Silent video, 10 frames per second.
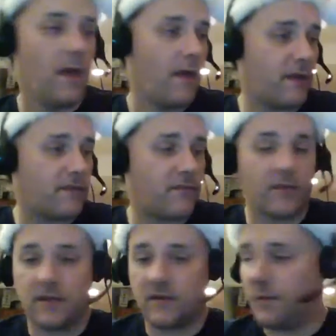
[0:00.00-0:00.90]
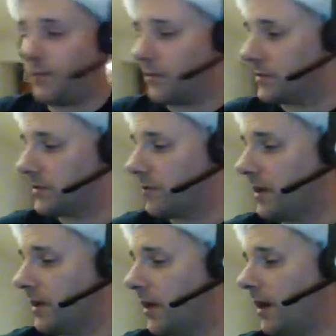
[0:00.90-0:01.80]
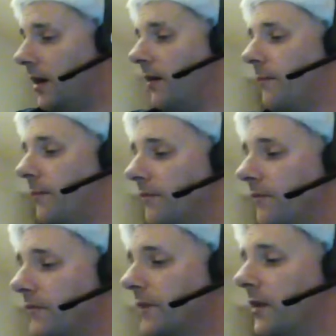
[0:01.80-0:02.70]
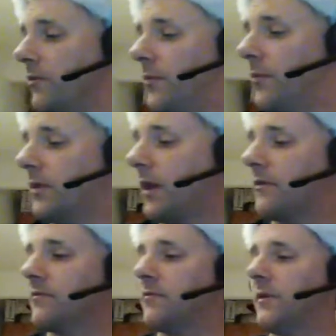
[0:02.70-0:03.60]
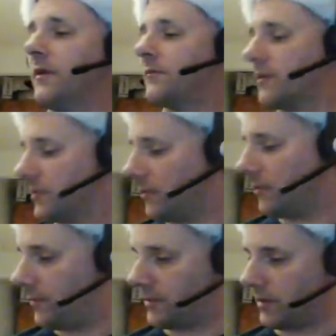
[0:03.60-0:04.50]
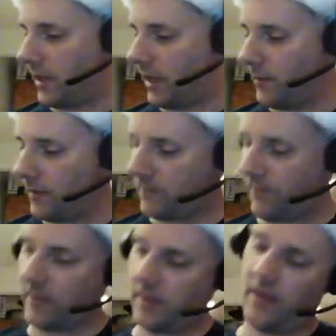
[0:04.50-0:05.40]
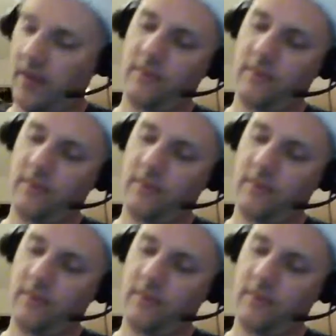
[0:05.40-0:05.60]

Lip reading: That's it for the DC books this week. Marvel's got a new book out this week. It's actually a little bit delayed, but it's finally here.